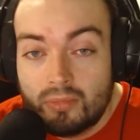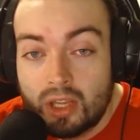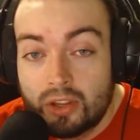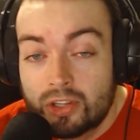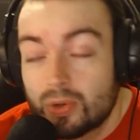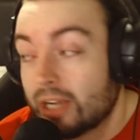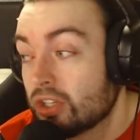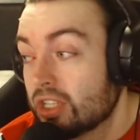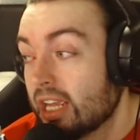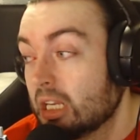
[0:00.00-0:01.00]
So I just
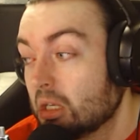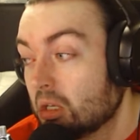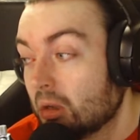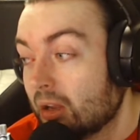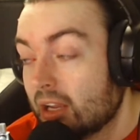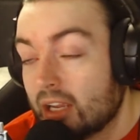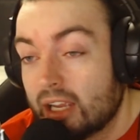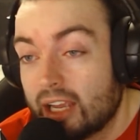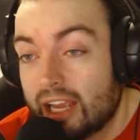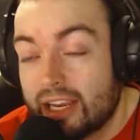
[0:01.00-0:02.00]
think
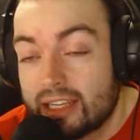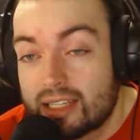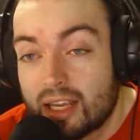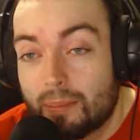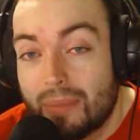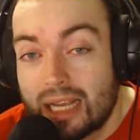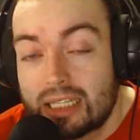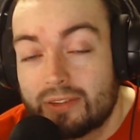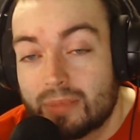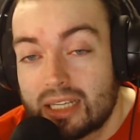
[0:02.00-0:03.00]
it's a
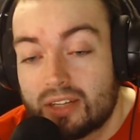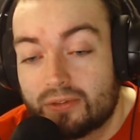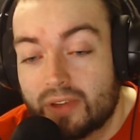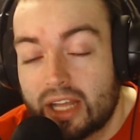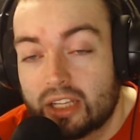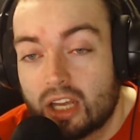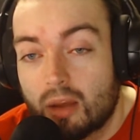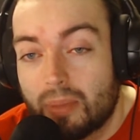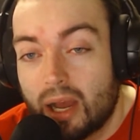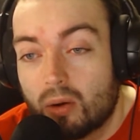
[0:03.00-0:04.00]
massive, massive failure
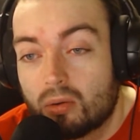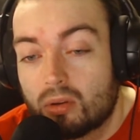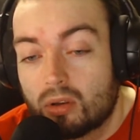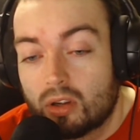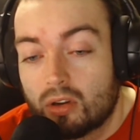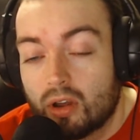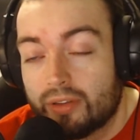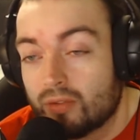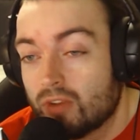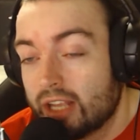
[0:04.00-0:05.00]
about, I
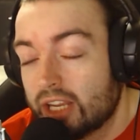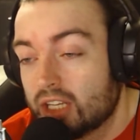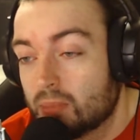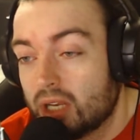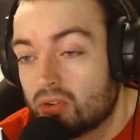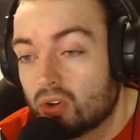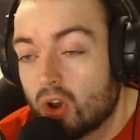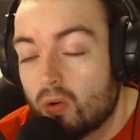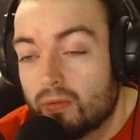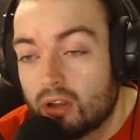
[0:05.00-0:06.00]
think Ranić's been done
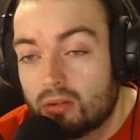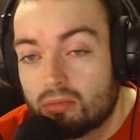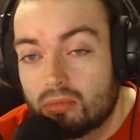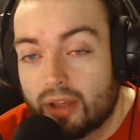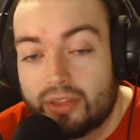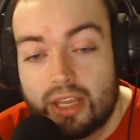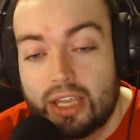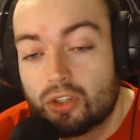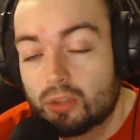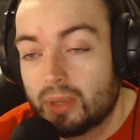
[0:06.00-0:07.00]
over. I think he
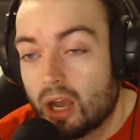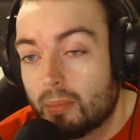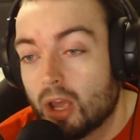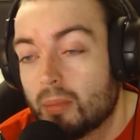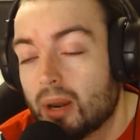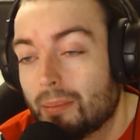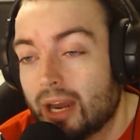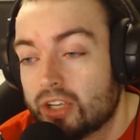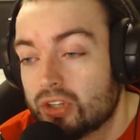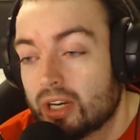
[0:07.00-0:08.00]
should be our permanent
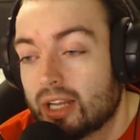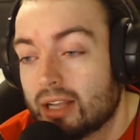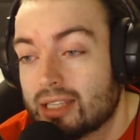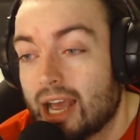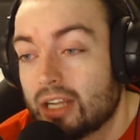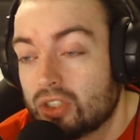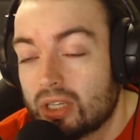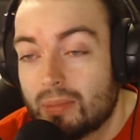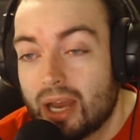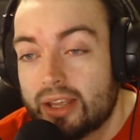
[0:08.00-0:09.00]
manager and allowed to actually
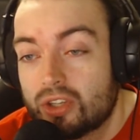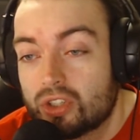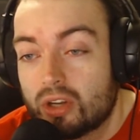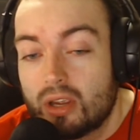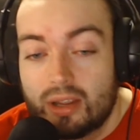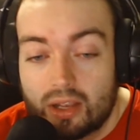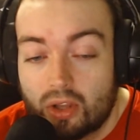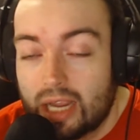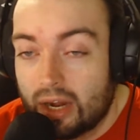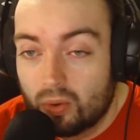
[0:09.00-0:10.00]
manage. Look,
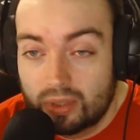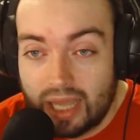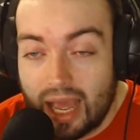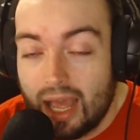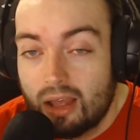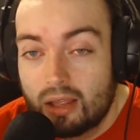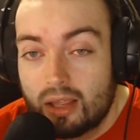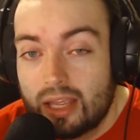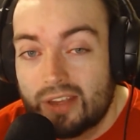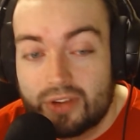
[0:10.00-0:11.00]
I don't care
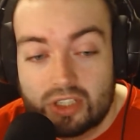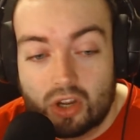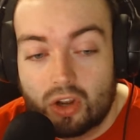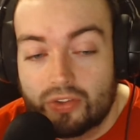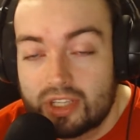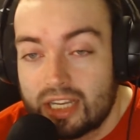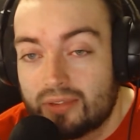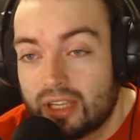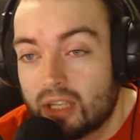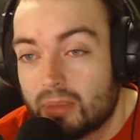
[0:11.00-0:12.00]
if he's not got the
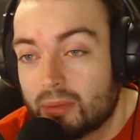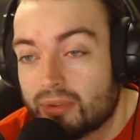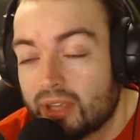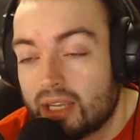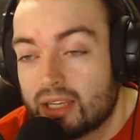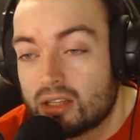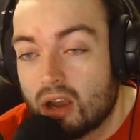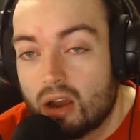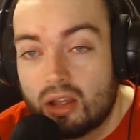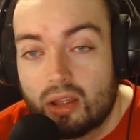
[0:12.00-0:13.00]
CV that people think he's
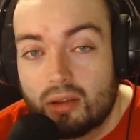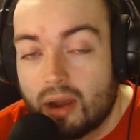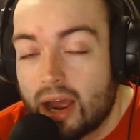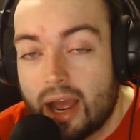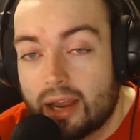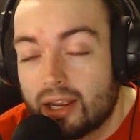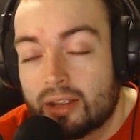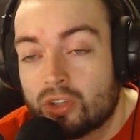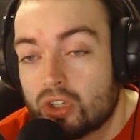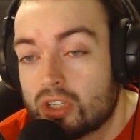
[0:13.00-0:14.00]
got. I
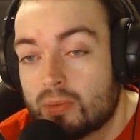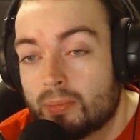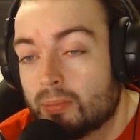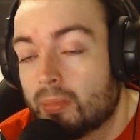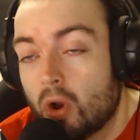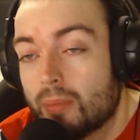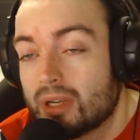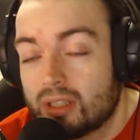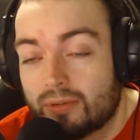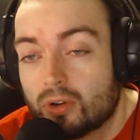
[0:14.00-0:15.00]
just put him as
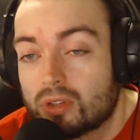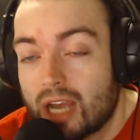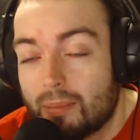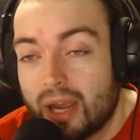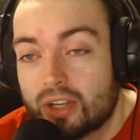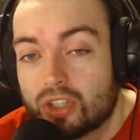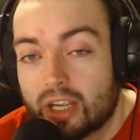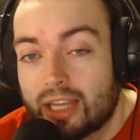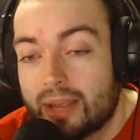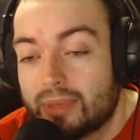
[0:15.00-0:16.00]
the full-time manager and
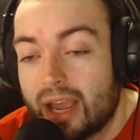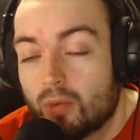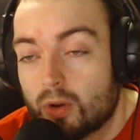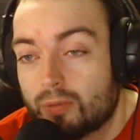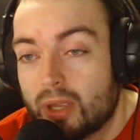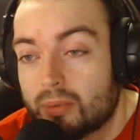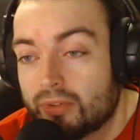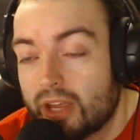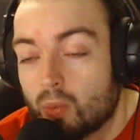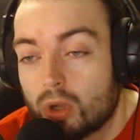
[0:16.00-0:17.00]
let him get rid of people that
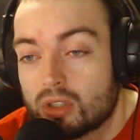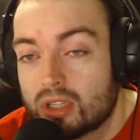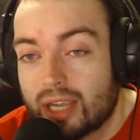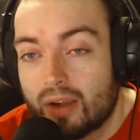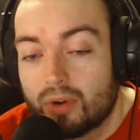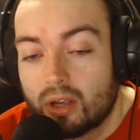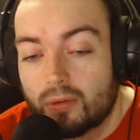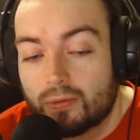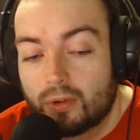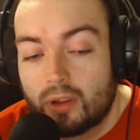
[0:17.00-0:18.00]
he wants to get rid
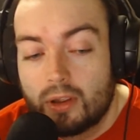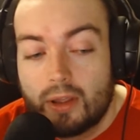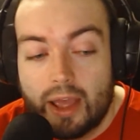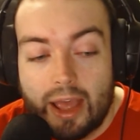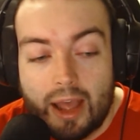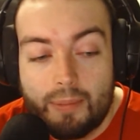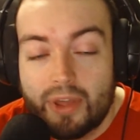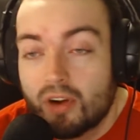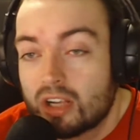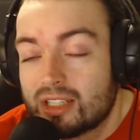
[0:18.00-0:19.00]
of.
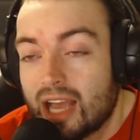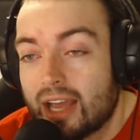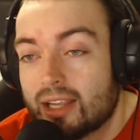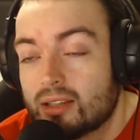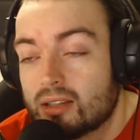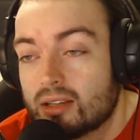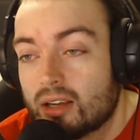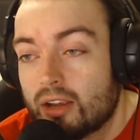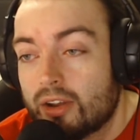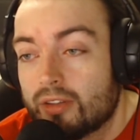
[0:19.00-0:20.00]
There are signs
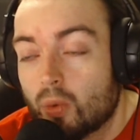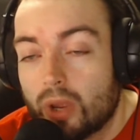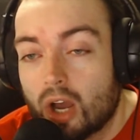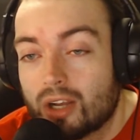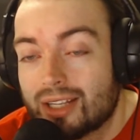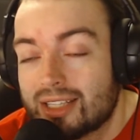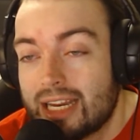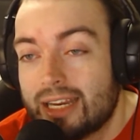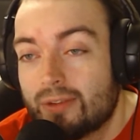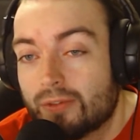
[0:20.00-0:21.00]
that we are
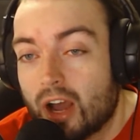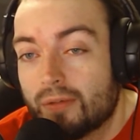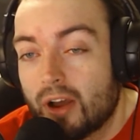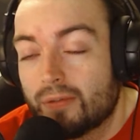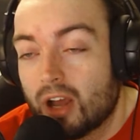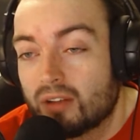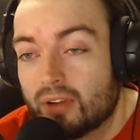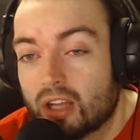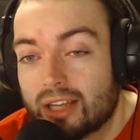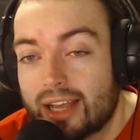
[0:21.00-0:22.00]
conceding far, far, far,
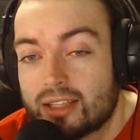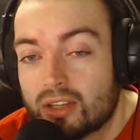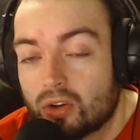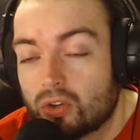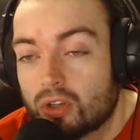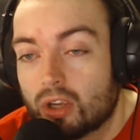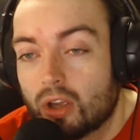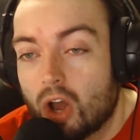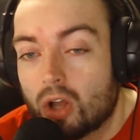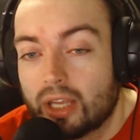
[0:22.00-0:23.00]
far less than under
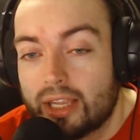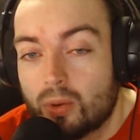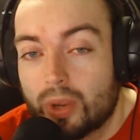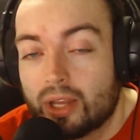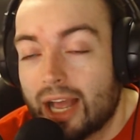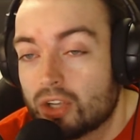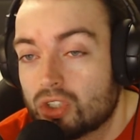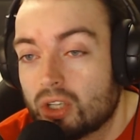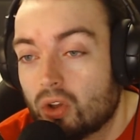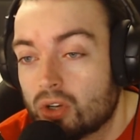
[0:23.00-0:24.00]
Ollie. We
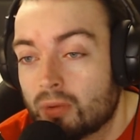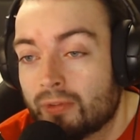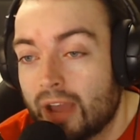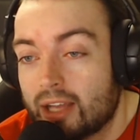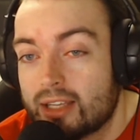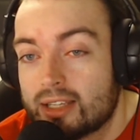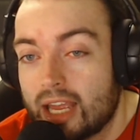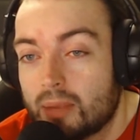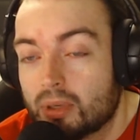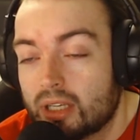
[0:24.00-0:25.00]
actually look fairly
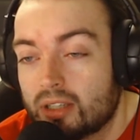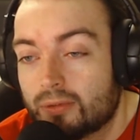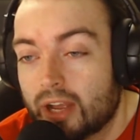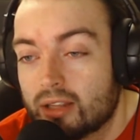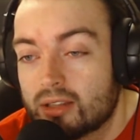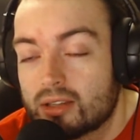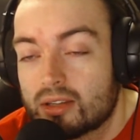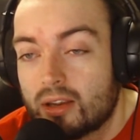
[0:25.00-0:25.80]
stable in defence.